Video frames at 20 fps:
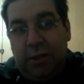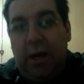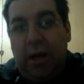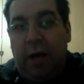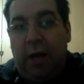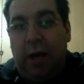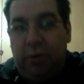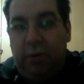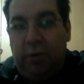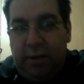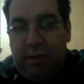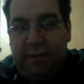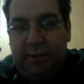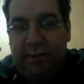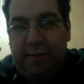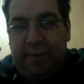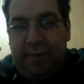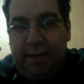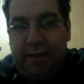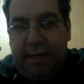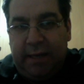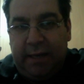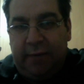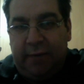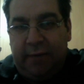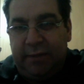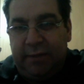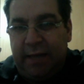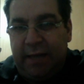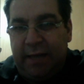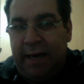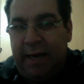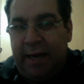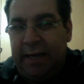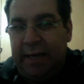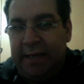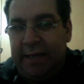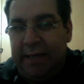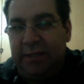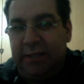Allah Tabaraka wa Ta'ala
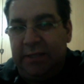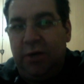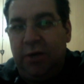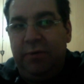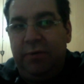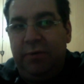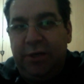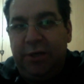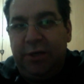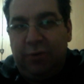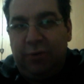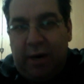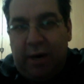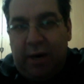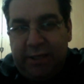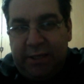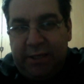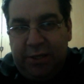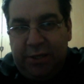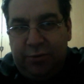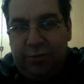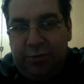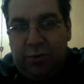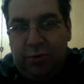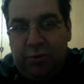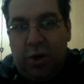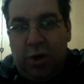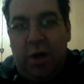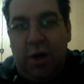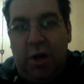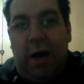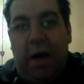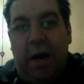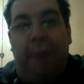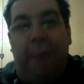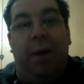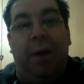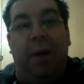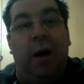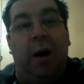is going to ask you
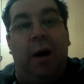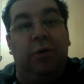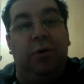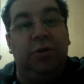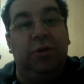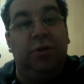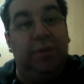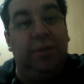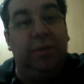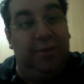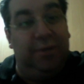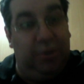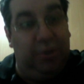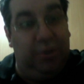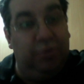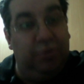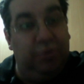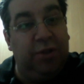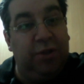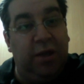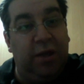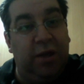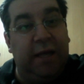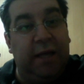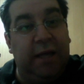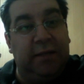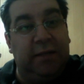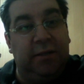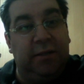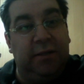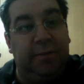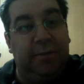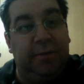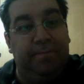about those things